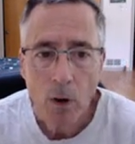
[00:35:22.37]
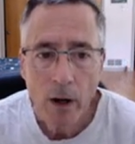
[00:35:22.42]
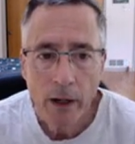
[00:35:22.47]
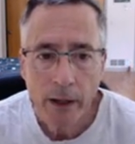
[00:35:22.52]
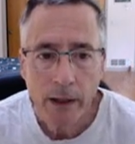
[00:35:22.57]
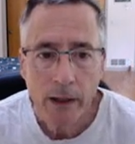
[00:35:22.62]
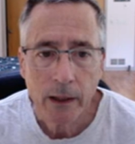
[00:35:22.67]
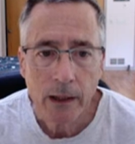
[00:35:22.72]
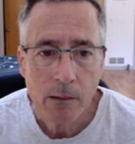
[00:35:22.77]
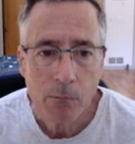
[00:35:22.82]

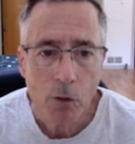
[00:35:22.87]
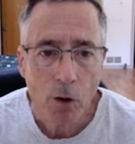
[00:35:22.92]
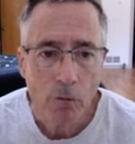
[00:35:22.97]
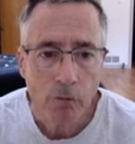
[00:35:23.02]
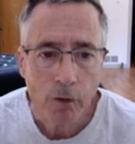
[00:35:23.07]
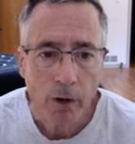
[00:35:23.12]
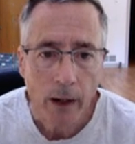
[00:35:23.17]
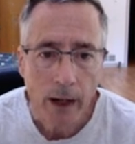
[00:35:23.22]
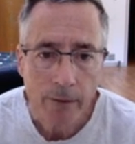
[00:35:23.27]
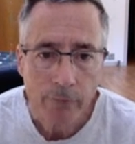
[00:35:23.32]
Wanting to come
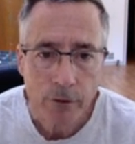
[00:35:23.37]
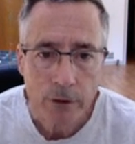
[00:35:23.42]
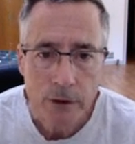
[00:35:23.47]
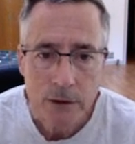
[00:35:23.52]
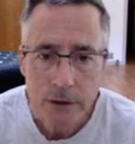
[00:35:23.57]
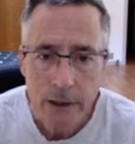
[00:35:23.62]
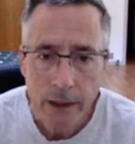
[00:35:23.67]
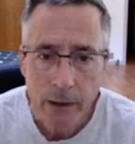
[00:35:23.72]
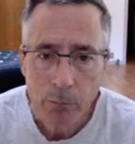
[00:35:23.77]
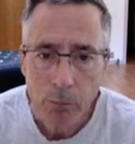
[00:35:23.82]
over
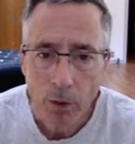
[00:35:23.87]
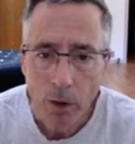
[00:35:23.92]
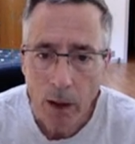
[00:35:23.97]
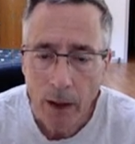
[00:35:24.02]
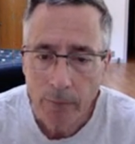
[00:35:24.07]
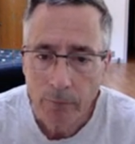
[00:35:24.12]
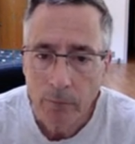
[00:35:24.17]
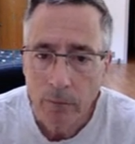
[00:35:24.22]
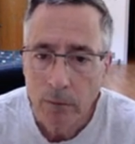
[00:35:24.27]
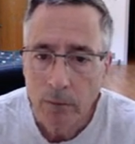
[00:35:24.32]
after his A
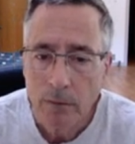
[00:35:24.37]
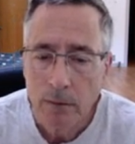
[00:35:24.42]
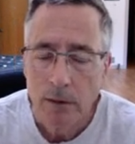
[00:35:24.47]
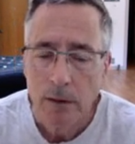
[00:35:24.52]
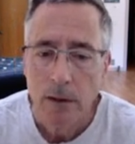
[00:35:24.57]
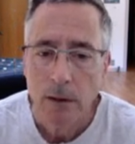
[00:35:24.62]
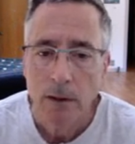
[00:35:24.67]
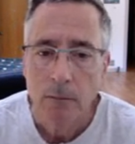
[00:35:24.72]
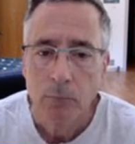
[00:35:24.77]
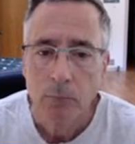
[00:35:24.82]
pawn.
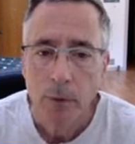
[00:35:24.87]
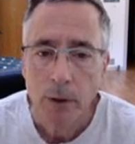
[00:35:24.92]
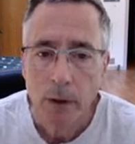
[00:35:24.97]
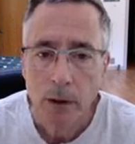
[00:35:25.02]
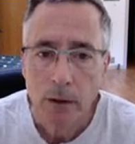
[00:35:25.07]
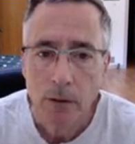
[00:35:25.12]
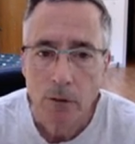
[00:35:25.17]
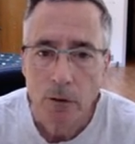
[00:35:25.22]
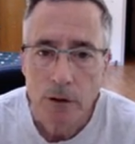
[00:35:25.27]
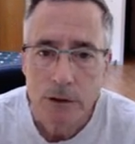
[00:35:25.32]

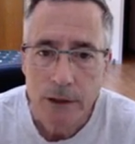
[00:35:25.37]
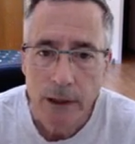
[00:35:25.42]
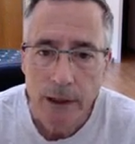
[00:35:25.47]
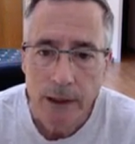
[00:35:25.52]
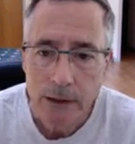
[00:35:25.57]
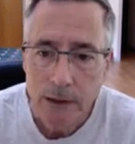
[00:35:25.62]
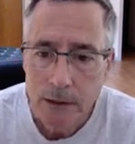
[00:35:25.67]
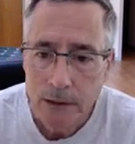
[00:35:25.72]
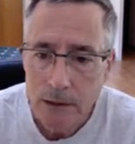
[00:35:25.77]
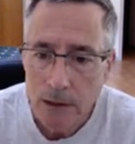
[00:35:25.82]
But of course,
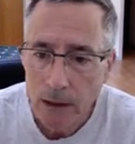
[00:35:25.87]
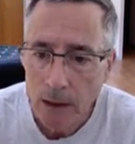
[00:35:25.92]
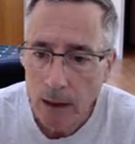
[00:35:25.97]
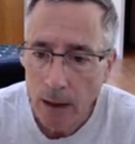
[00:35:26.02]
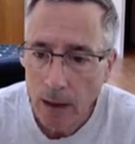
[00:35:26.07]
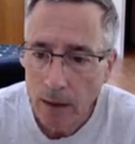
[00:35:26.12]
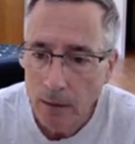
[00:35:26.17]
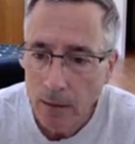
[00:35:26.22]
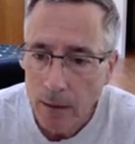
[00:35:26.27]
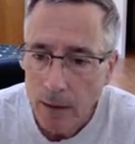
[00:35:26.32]

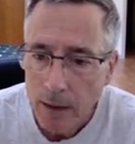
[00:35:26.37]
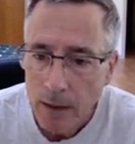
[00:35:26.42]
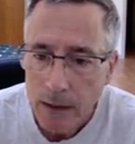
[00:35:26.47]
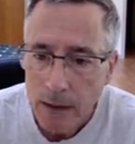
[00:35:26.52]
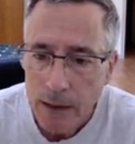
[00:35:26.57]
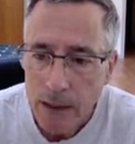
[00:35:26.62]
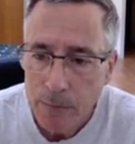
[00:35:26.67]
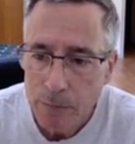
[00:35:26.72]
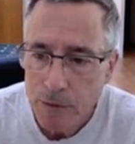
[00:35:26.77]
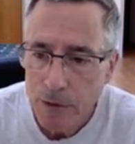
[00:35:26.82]
that
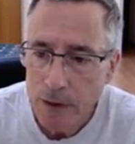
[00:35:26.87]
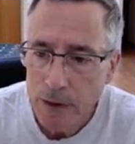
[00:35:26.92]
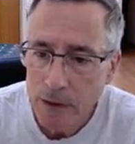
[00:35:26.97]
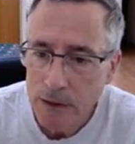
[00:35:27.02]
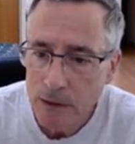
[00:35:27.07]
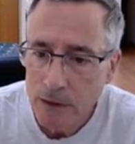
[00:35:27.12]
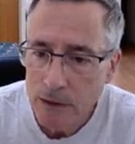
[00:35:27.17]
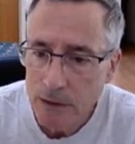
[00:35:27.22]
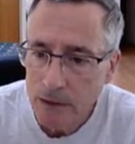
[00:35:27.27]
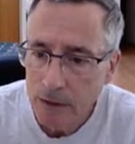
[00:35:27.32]
keeps
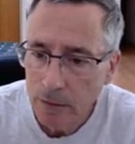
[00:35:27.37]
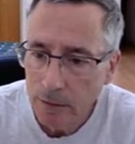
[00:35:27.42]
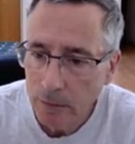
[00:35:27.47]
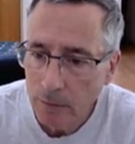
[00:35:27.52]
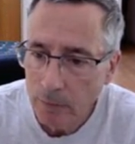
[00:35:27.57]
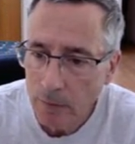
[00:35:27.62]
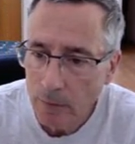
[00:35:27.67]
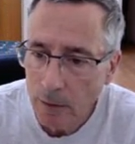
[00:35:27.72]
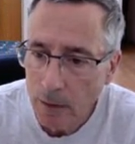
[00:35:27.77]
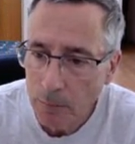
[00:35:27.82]
things
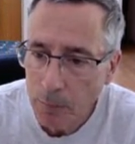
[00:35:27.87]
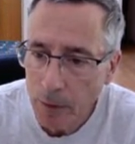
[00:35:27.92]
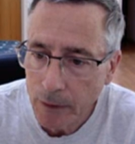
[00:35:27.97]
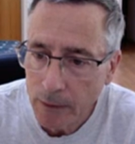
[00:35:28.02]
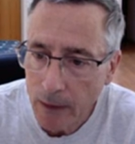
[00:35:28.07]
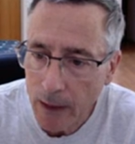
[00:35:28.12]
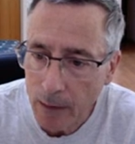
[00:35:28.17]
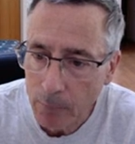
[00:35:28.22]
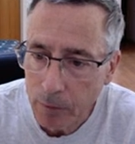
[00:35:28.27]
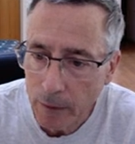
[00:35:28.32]
still a
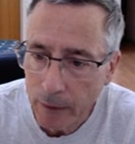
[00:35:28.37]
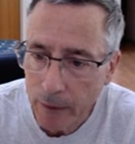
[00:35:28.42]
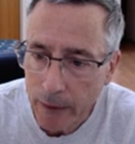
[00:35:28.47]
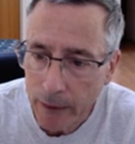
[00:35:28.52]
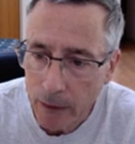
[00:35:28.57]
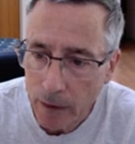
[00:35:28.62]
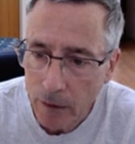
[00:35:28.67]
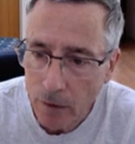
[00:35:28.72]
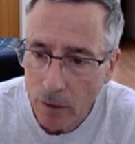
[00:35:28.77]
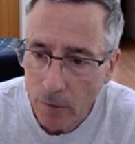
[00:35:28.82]
bit
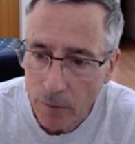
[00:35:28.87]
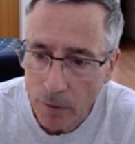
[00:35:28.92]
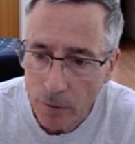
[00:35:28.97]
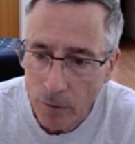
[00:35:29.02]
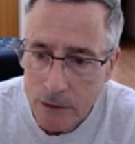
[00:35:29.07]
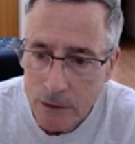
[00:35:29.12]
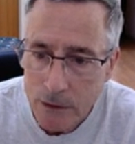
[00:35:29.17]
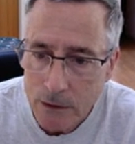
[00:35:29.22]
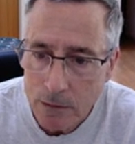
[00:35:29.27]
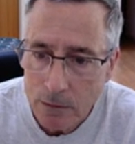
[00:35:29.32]
complicated,
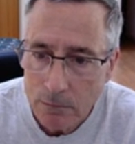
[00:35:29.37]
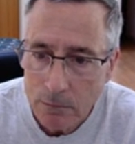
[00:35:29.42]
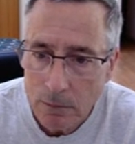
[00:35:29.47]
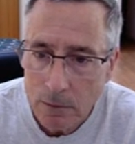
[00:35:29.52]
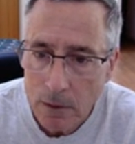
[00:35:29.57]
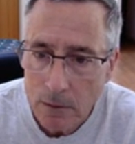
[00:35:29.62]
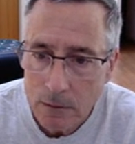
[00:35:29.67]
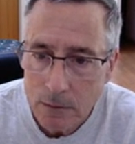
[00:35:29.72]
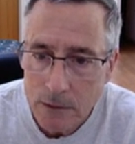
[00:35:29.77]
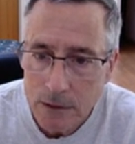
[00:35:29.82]
although it's
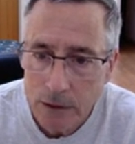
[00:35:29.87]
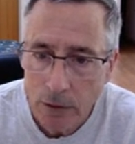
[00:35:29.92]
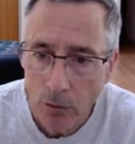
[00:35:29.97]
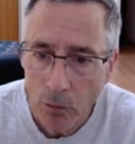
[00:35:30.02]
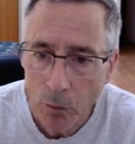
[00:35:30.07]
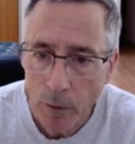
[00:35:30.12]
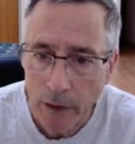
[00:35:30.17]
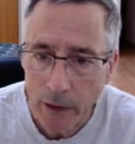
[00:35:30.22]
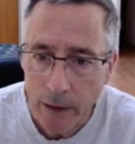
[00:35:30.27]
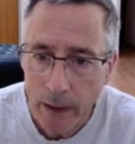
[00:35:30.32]

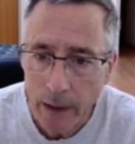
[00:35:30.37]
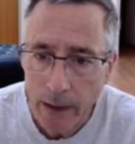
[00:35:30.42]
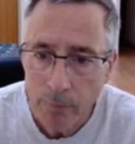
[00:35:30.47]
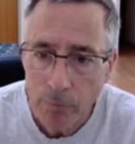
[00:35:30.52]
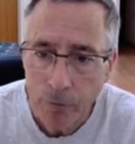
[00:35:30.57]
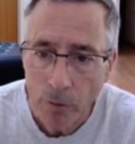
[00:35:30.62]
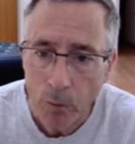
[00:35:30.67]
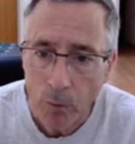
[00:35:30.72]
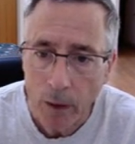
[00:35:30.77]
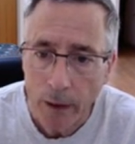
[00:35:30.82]
still a winning
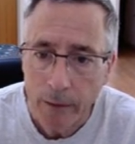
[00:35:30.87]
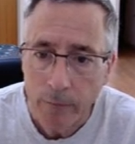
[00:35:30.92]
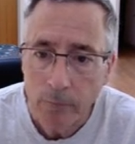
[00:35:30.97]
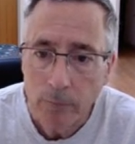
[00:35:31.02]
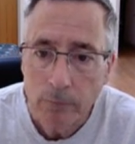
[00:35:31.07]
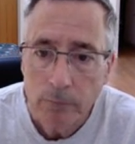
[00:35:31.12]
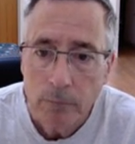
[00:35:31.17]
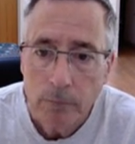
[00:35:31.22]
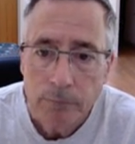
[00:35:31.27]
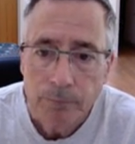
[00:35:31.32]
game for white.